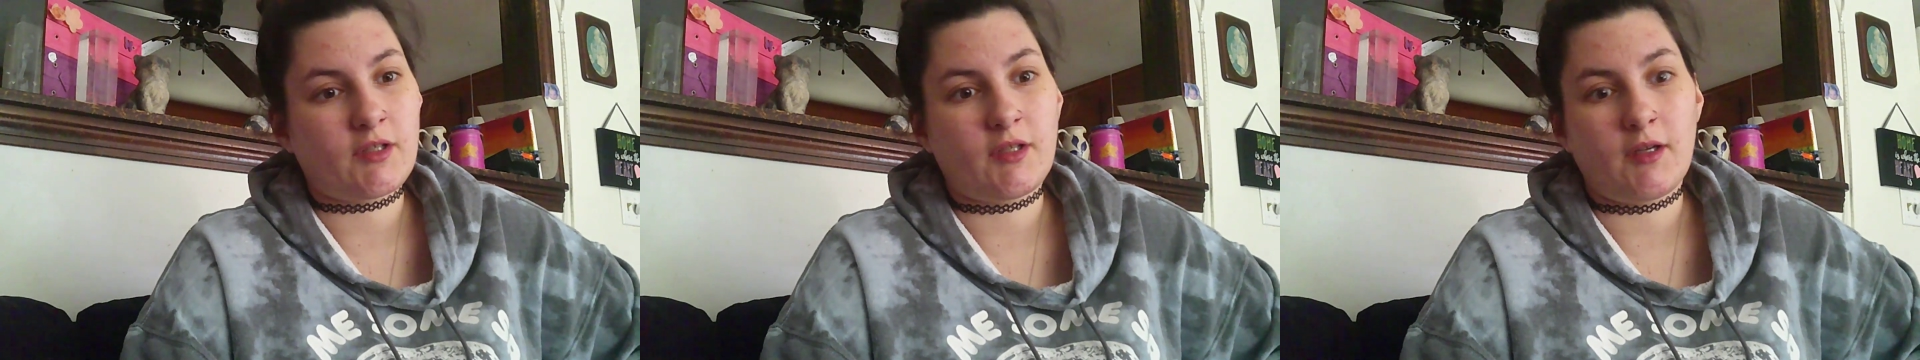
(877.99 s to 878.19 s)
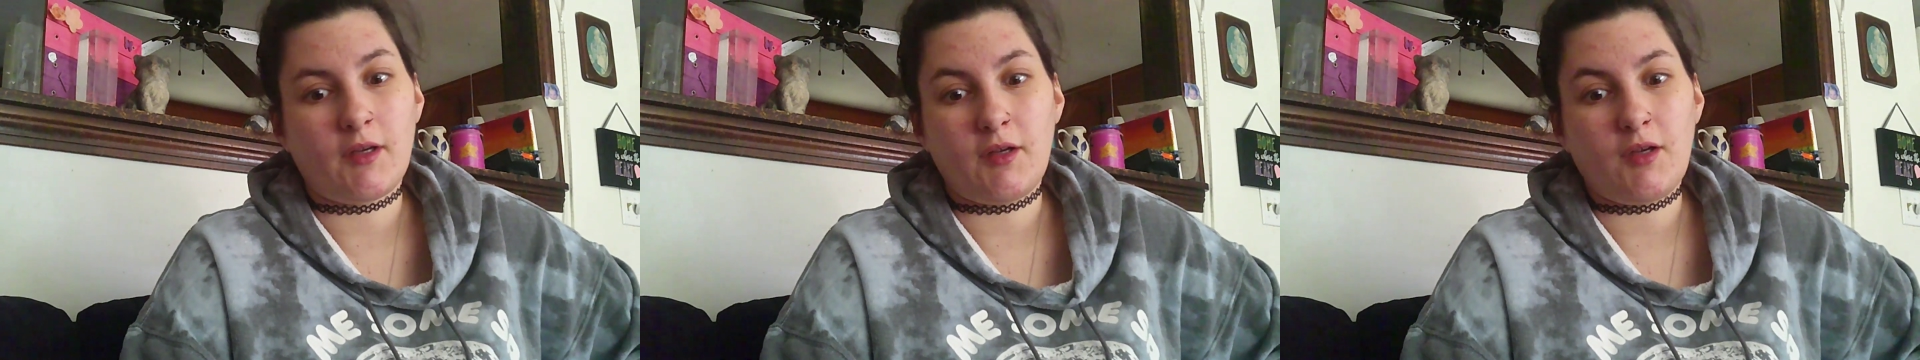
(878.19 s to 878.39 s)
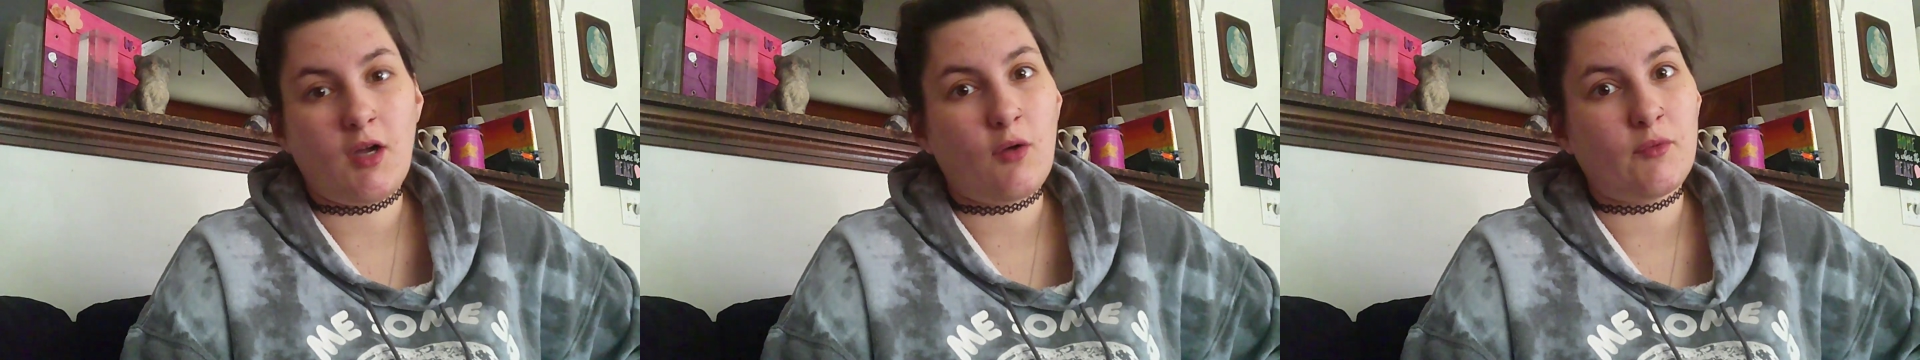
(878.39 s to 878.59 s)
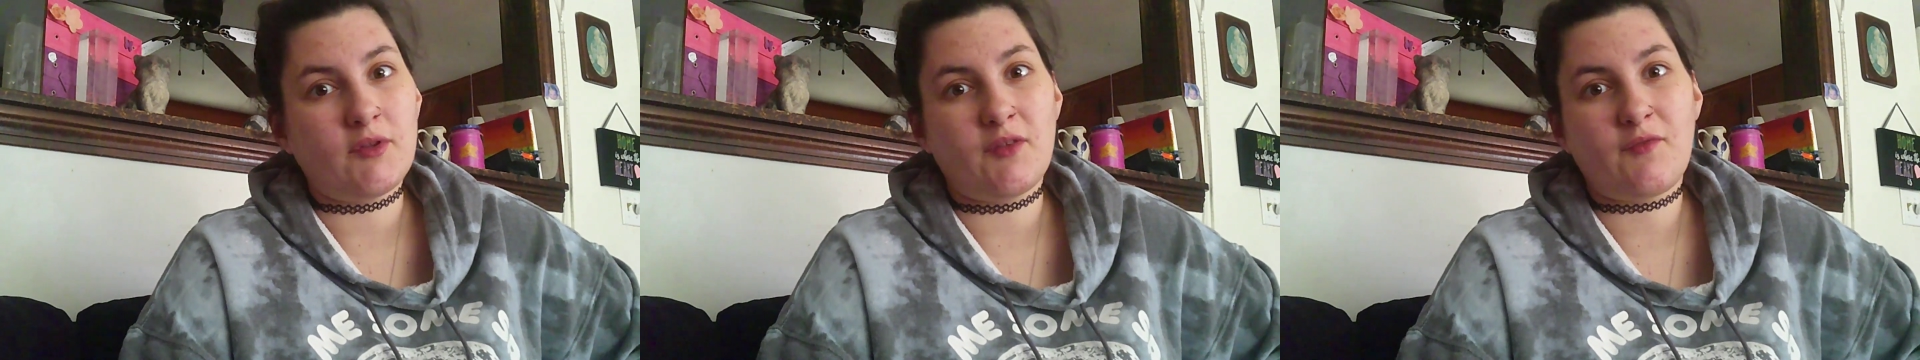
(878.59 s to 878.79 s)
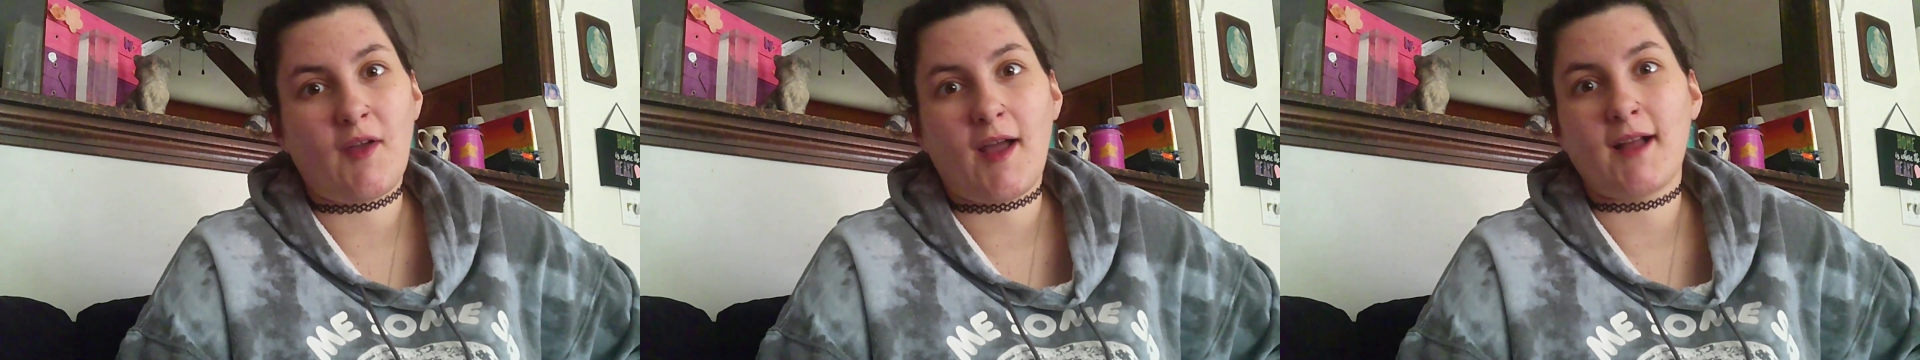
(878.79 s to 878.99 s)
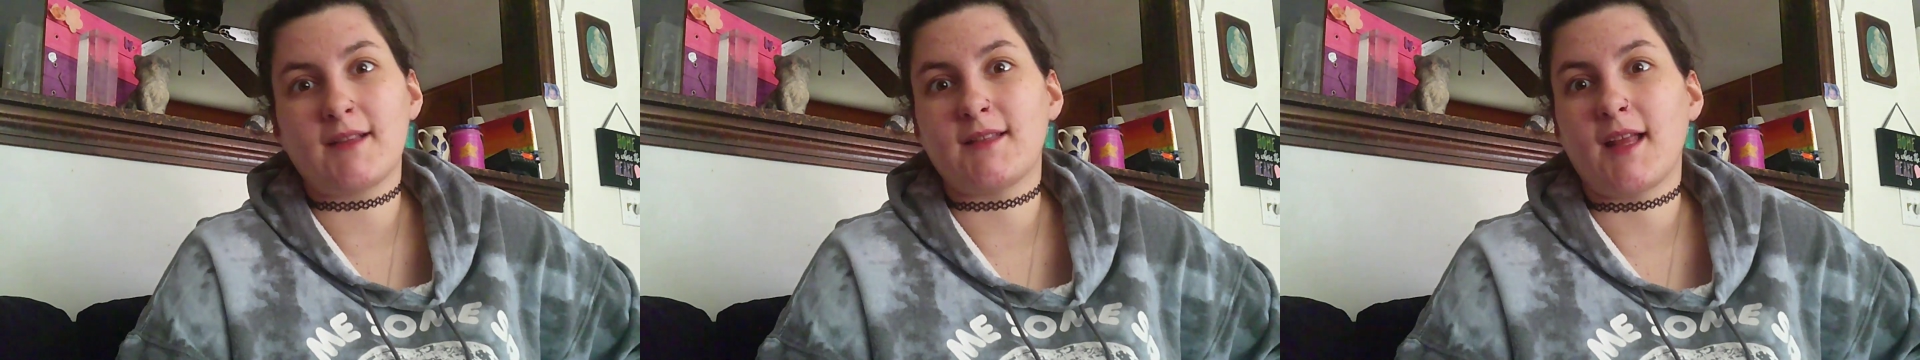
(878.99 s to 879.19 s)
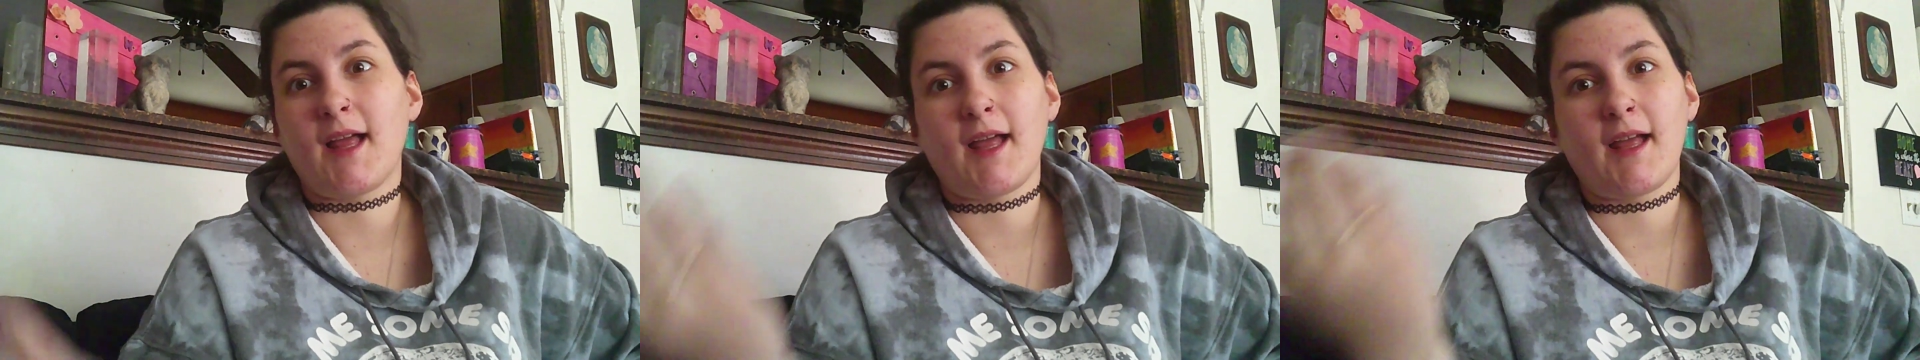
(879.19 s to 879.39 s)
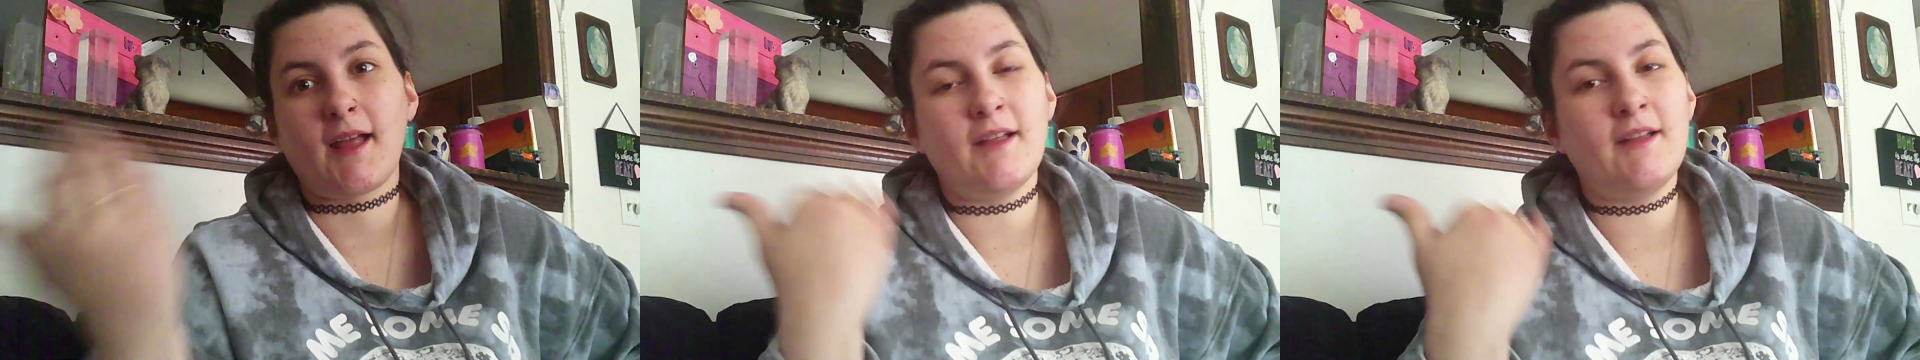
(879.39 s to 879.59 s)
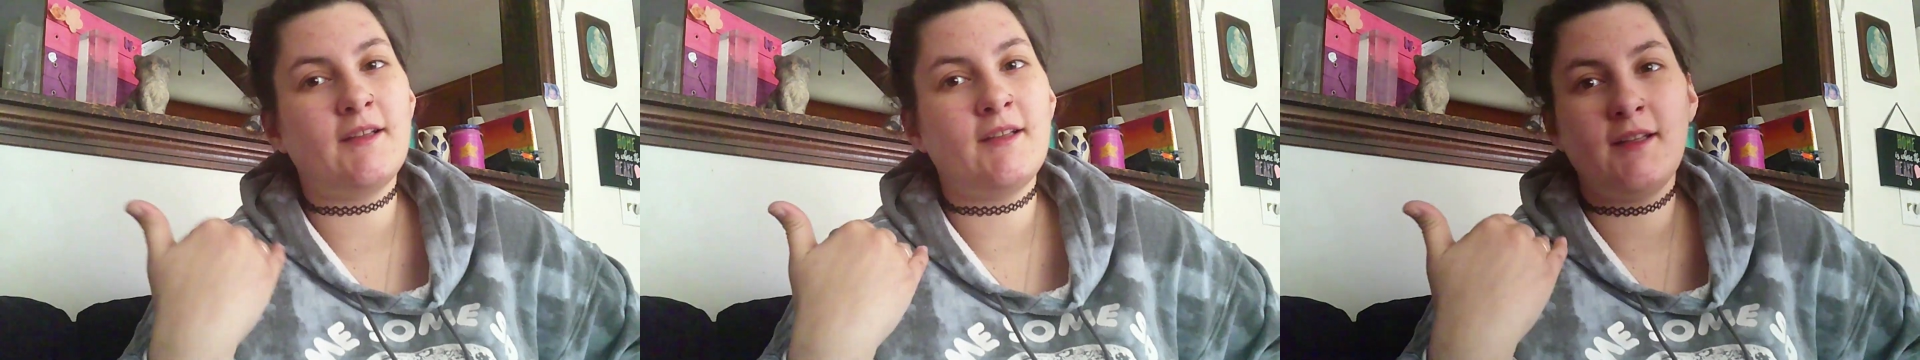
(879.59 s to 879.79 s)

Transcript: gonna go with the fact that